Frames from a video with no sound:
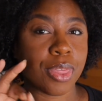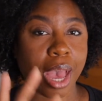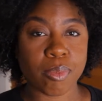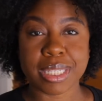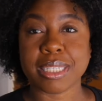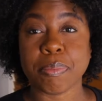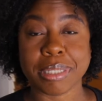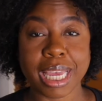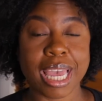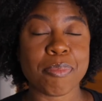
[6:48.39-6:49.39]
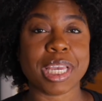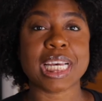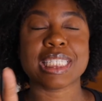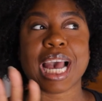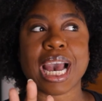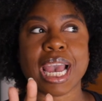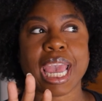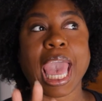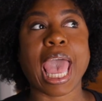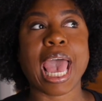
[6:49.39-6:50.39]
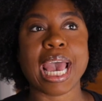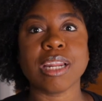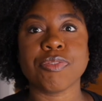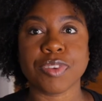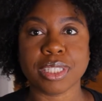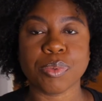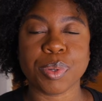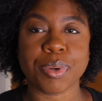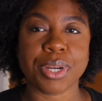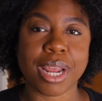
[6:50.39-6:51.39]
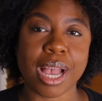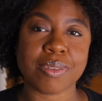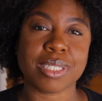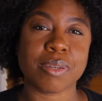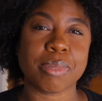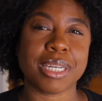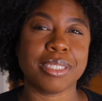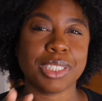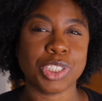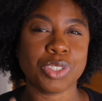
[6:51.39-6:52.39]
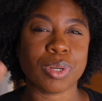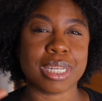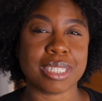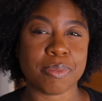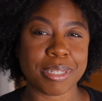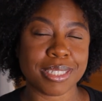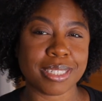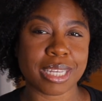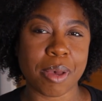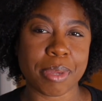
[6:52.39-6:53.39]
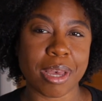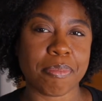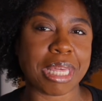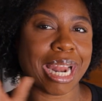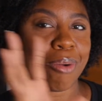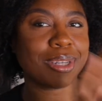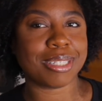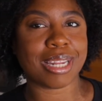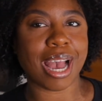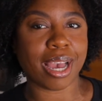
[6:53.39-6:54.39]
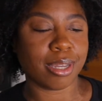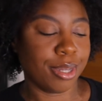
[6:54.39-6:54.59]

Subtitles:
That was the plan because I had a feeling we were going to have some additional expenses coming up that I was not